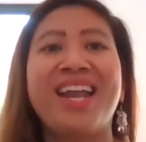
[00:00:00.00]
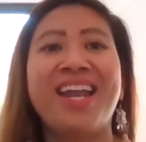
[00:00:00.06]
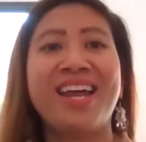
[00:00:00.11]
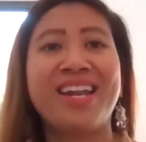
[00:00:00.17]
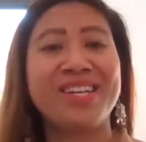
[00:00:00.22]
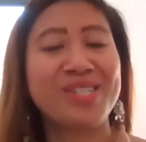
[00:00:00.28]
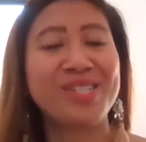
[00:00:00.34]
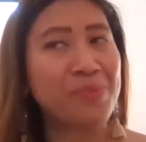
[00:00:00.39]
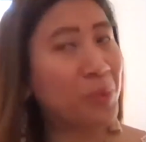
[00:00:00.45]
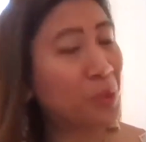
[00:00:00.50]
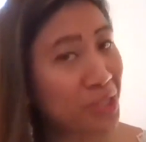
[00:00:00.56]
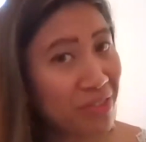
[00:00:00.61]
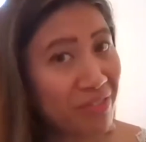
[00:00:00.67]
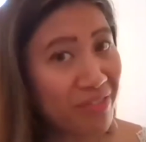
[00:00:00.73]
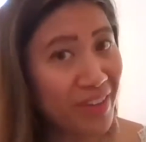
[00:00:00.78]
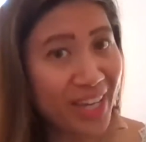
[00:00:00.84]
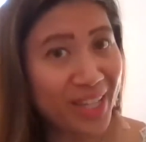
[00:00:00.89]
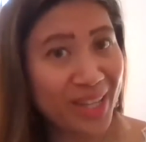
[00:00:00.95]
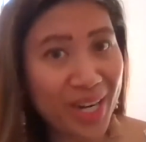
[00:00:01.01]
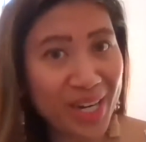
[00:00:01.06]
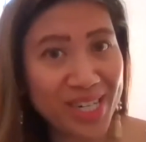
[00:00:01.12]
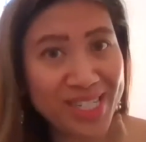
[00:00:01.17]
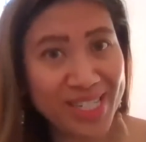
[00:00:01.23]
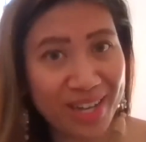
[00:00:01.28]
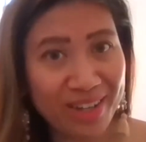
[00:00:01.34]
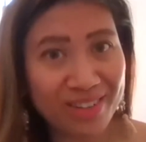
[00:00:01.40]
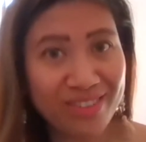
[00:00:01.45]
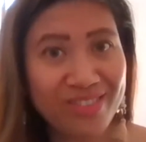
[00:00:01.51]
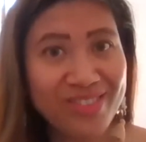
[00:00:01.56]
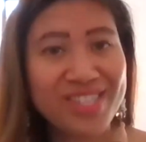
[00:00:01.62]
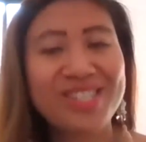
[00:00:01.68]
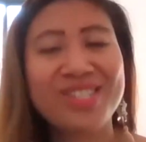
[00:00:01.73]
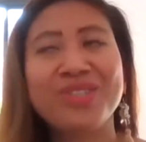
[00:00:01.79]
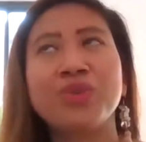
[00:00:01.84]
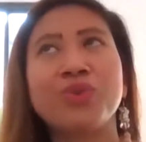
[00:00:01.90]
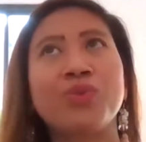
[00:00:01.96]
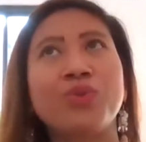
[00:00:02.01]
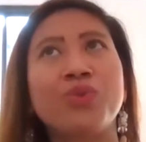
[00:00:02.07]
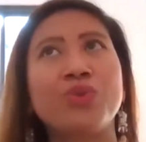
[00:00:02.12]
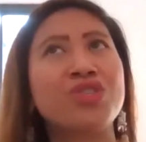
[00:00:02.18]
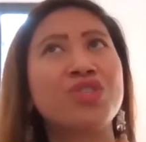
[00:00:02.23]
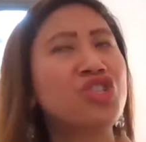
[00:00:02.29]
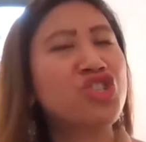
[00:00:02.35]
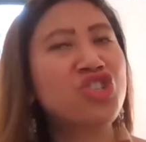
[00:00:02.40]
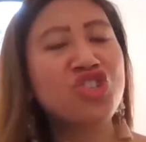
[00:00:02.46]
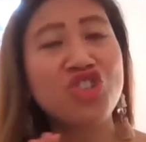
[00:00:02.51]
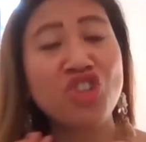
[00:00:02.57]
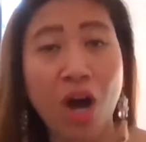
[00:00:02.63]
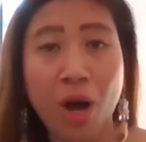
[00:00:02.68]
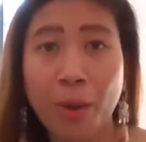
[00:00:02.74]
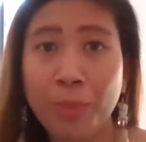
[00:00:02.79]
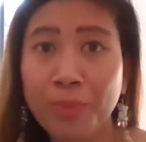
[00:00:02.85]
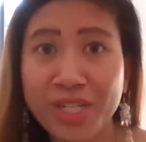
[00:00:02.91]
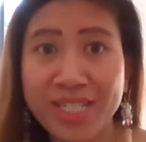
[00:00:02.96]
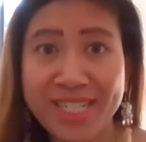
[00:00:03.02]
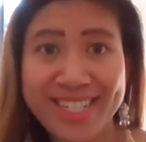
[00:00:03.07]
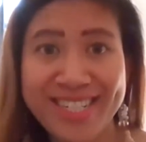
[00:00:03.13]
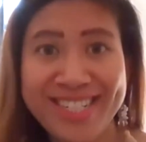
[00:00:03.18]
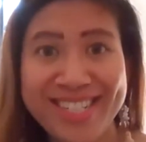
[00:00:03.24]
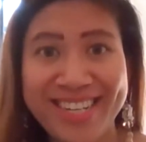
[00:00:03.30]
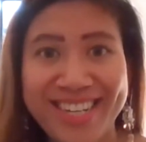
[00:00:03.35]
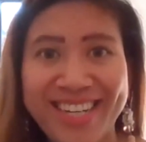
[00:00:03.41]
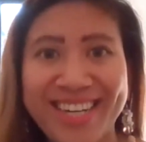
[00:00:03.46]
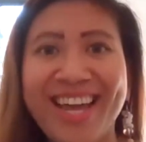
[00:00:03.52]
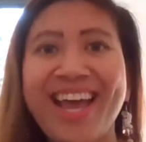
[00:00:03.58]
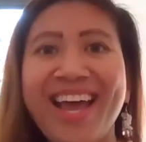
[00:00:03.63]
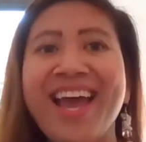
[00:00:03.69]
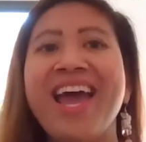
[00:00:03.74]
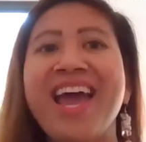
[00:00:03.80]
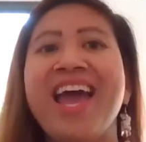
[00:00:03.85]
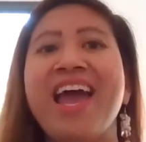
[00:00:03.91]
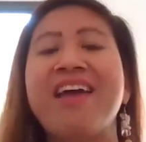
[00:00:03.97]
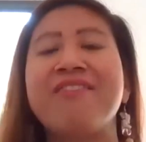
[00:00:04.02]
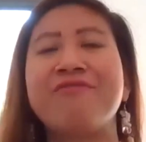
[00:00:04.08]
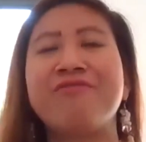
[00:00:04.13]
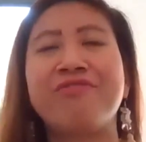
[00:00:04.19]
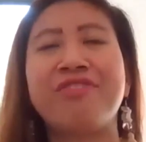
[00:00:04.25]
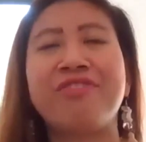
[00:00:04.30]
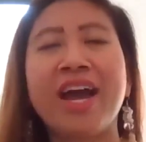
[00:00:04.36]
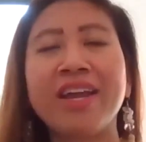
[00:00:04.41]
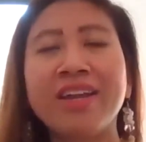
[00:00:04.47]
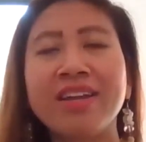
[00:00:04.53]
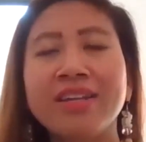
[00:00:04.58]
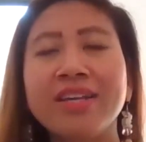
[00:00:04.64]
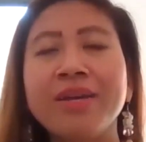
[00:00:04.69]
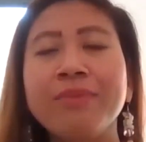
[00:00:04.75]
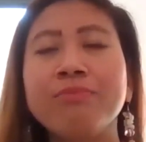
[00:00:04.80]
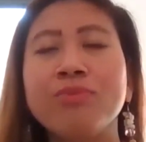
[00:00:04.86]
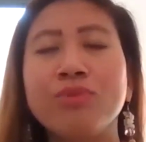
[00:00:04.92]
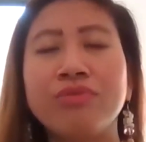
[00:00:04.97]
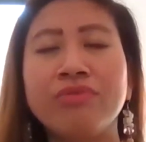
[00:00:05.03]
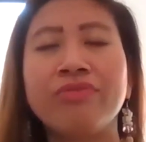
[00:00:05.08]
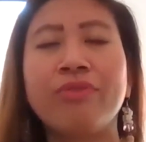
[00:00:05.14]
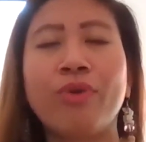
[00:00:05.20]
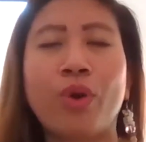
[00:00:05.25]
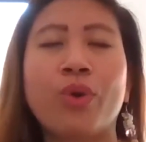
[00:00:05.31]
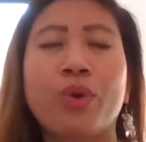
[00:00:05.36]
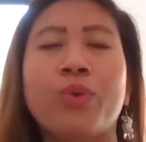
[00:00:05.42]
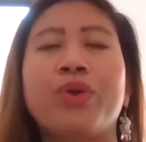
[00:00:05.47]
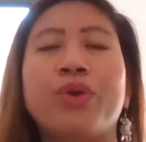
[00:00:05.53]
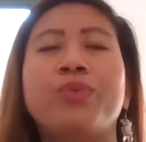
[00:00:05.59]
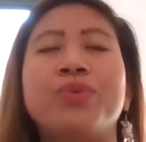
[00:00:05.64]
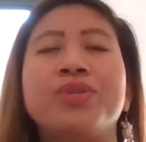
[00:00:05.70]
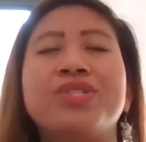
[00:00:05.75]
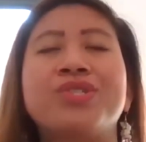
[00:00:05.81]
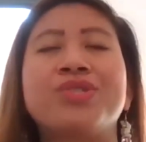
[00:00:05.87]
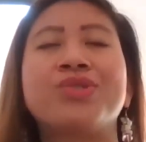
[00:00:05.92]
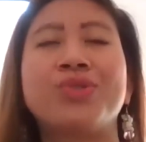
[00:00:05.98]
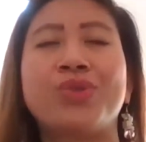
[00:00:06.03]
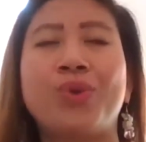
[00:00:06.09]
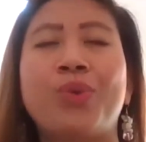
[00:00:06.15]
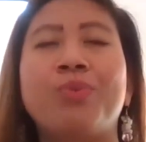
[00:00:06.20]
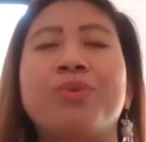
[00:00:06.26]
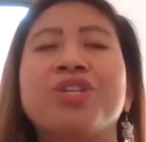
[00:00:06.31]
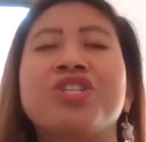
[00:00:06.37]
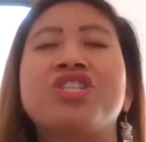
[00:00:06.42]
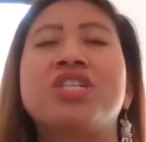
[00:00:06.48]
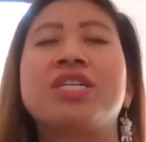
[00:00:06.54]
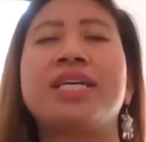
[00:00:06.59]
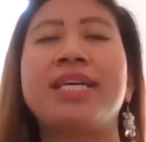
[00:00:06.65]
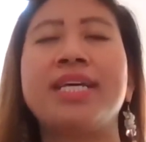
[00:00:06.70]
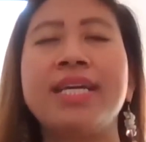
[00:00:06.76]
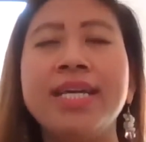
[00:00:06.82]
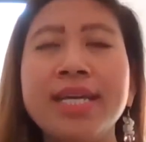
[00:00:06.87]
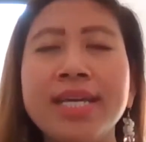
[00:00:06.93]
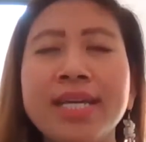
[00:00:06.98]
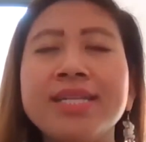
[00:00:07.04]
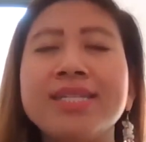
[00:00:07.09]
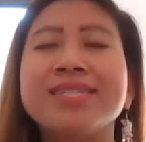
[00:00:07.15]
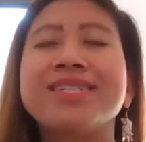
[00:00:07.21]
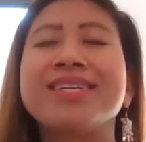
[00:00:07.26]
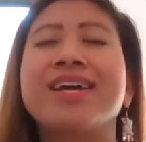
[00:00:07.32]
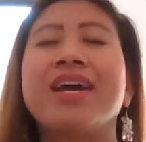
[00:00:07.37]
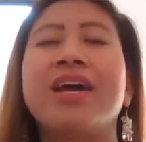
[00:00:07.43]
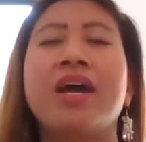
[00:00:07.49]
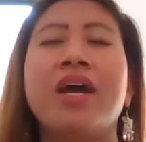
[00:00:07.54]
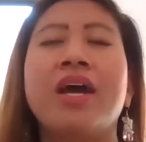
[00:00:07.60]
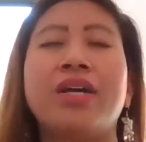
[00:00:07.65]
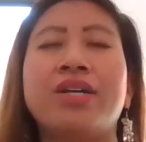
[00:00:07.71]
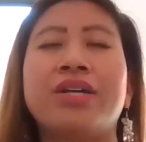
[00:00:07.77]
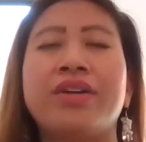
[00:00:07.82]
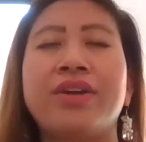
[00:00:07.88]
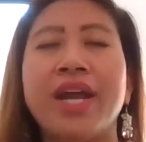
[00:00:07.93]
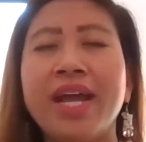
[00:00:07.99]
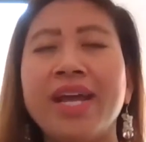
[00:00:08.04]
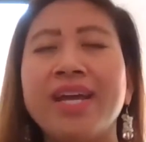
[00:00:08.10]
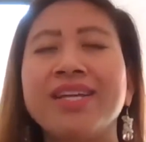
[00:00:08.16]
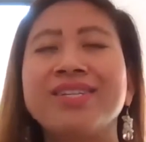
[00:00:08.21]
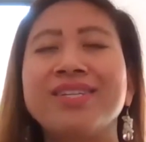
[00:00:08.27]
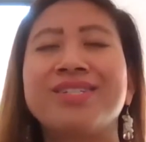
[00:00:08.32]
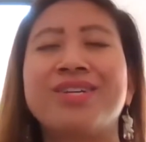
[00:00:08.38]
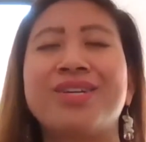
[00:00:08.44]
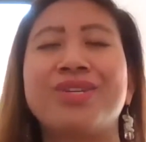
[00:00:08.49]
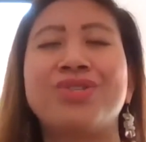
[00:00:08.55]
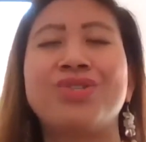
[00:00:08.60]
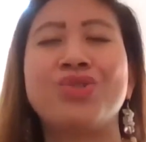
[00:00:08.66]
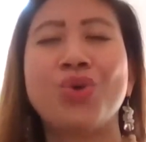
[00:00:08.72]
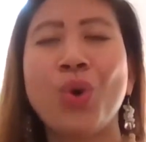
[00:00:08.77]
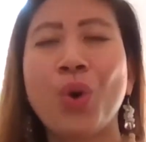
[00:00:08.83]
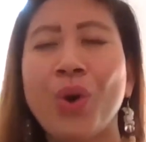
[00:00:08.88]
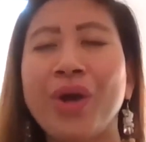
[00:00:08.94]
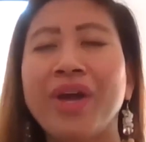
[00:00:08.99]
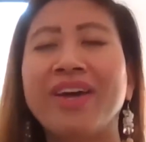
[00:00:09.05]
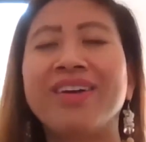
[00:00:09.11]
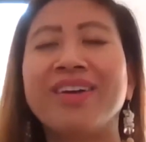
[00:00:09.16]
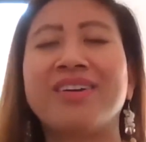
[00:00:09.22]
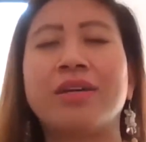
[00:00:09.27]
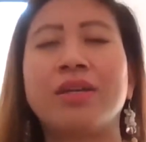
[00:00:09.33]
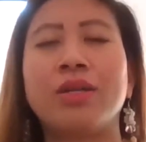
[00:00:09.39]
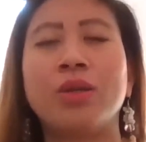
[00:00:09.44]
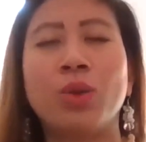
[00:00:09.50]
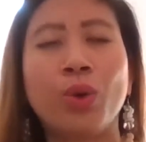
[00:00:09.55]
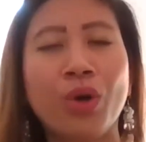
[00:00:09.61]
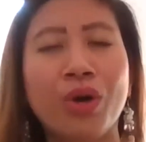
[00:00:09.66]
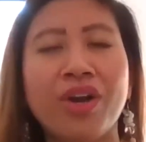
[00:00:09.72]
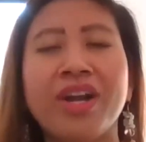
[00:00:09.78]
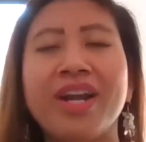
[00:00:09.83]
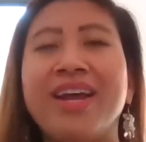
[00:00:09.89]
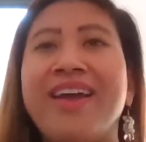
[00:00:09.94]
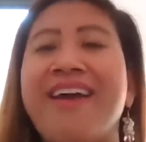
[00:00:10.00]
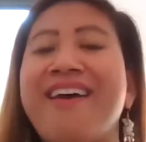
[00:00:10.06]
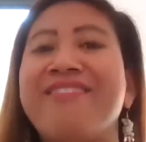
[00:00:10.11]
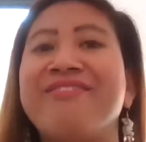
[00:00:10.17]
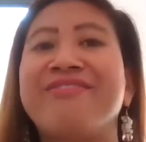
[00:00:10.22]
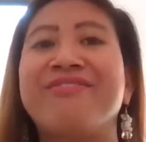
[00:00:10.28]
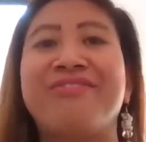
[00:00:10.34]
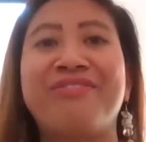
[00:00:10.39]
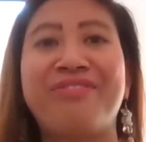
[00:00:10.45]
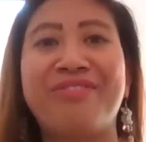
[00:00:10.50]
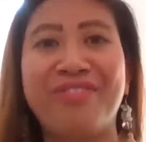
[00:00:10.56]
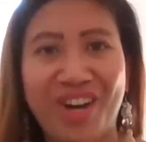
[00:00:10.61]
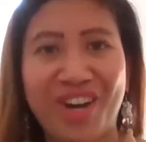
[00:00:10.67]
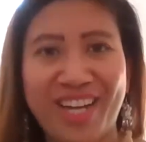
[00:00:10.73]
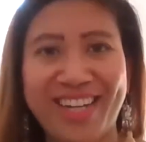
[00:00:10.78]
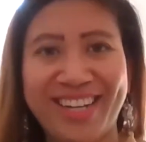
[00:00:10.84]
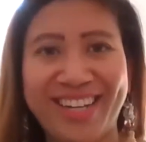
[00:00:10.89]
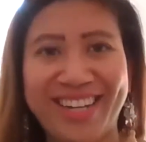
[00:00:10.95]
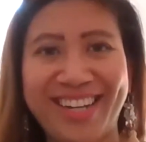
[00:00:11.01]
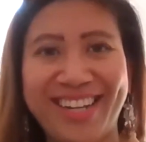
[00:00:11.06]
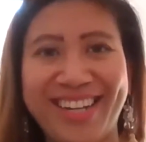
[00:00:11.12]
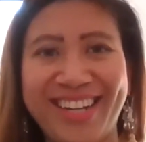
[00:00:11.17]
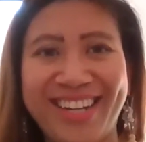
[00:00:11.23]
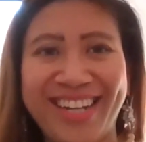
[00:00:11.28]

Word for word: Let us motivate ourselves to stop resisting and finally move forward with so much ease, grace, joy, glory, and fun.